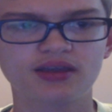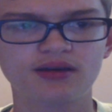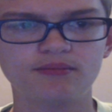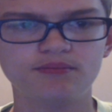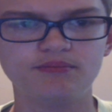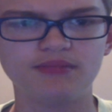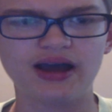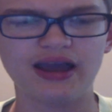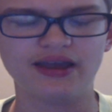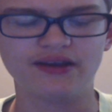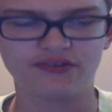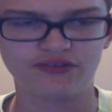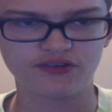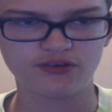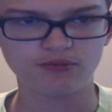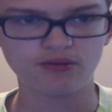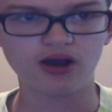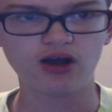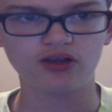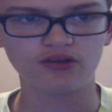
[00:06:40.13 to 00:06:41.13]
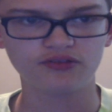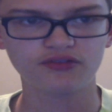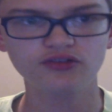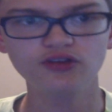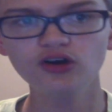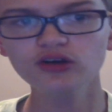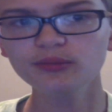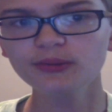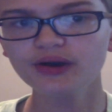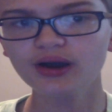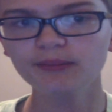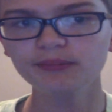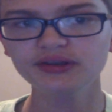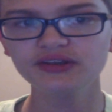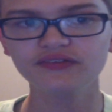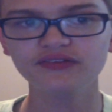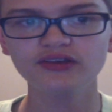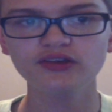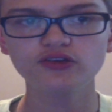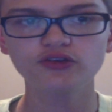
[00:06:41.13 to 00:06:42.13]
MySQL. Notable
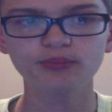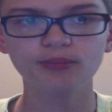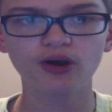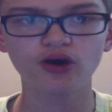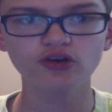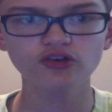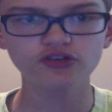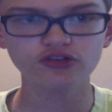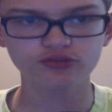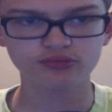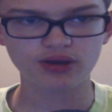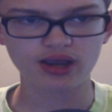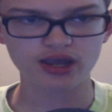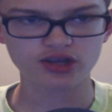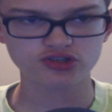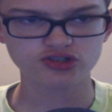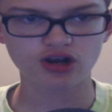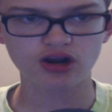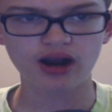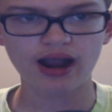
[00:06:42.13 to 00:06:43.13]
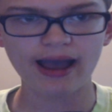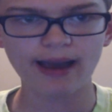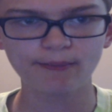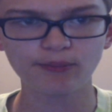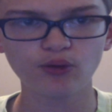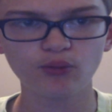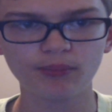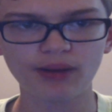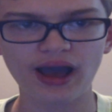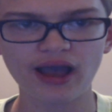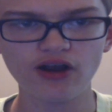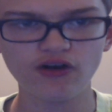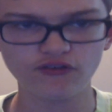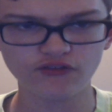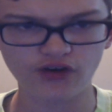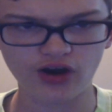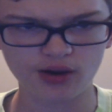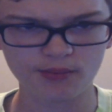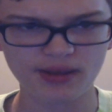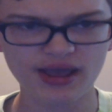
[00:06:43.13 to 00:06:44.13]
companies that use Postgres are Apple,
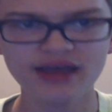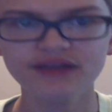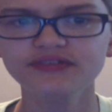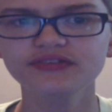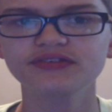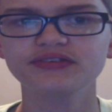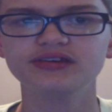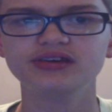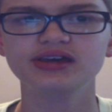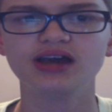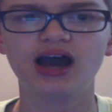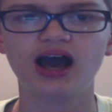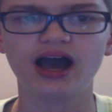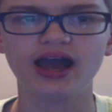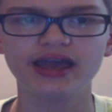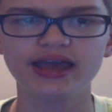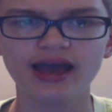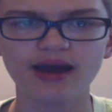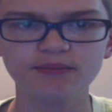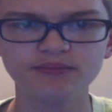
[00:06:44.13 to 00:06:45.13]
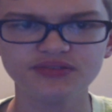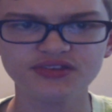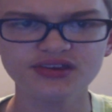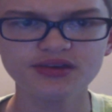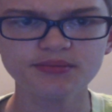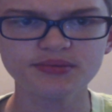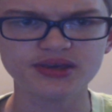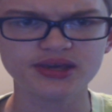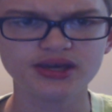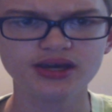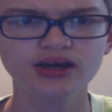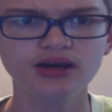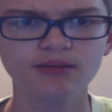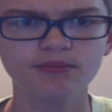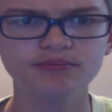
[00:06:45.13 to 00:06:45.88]
Biofarm, Etsy, IMDb,